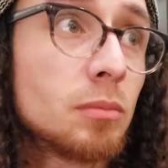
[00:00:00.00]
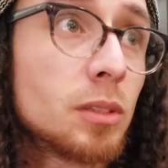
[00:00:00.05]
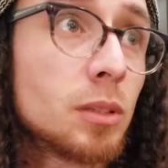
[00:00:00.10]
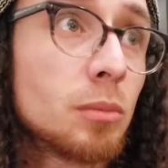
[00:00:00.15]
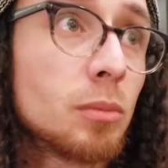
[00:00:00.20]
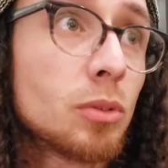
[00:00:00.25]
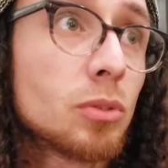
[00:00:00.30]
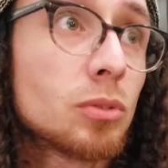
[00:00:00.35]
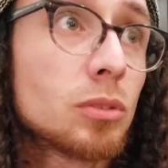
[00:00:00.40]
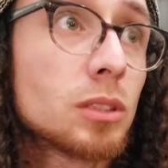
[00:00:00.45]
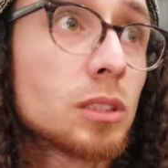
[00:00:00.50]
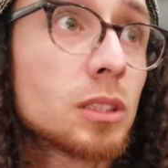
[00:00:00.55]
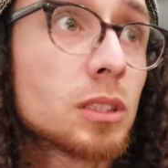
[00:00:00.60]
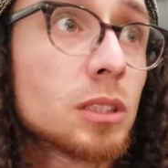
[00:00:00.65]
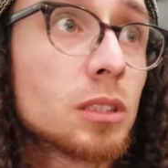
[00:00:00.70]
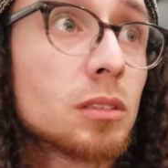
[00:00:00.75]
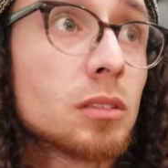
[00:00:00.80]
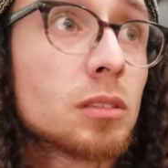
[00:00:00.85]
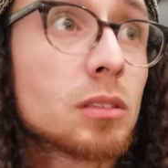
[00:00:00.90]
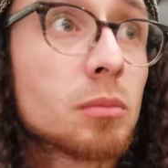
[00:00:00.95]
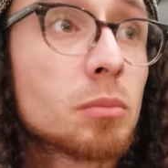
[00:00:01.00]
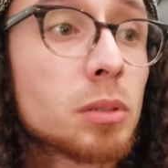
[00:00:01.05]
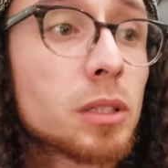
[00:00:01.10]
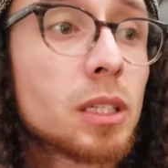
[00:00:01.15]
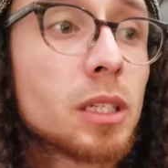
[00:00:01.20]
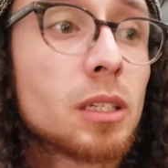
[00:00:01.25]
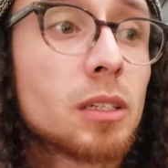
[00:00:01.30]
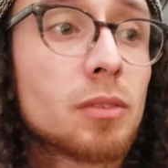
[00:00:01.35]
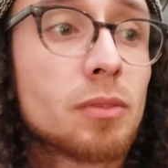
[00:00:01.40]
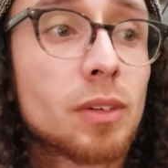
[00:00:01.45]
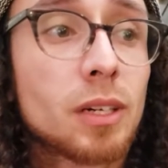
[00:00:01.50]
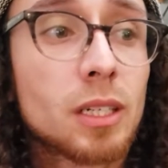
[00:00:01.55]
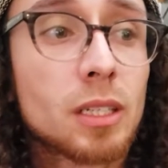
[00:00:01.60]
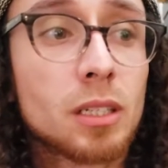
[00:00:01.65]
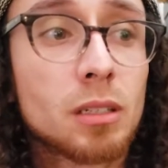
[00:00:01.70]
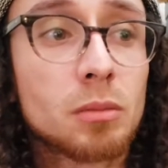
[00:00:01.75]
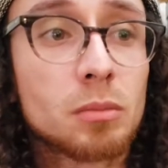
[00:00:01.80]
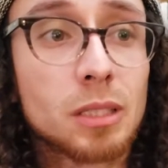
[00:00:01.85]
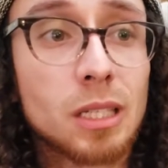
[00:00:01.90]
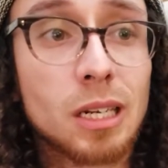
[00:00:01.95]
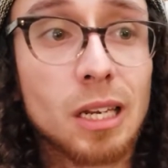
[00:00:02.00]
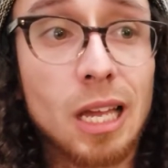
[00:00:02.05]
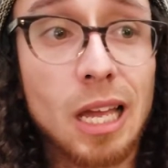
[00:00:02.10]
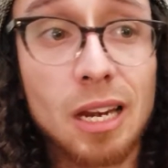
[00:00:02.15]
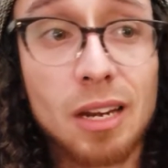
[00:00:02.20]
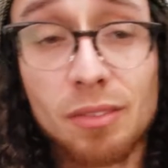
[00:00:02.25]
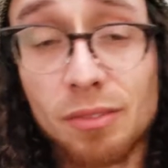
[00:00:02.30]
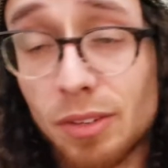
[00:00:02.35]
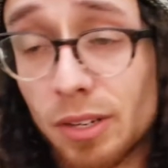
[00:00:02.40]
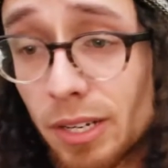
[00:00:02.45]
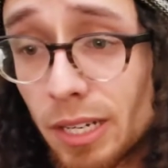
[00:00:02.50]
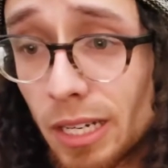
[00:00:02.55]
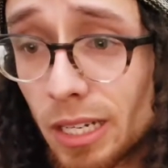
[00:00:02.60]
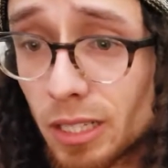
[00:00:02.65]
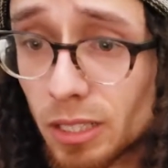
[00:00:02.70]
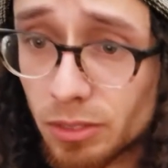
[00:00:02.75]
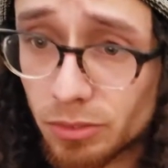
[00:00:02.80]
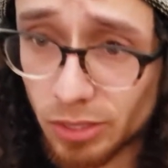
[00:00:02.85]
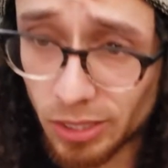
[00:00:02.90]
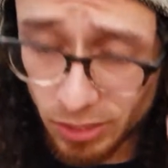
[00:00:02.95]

most skill to play fighting games at a very high level.